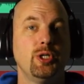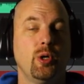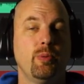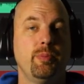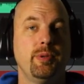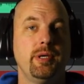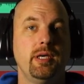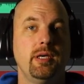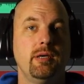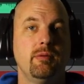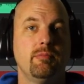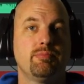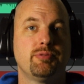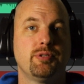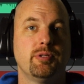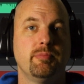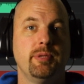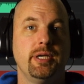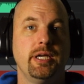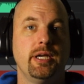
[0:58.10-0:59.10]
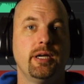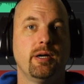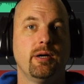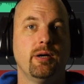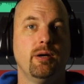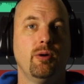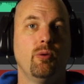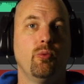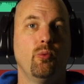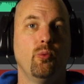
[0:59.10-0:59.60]
Adobe
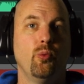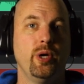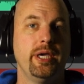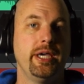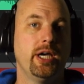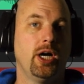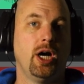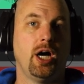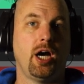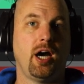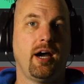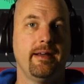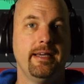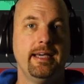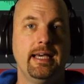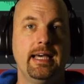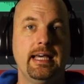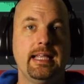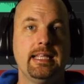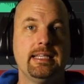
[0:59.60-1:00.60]
Premiere, we are.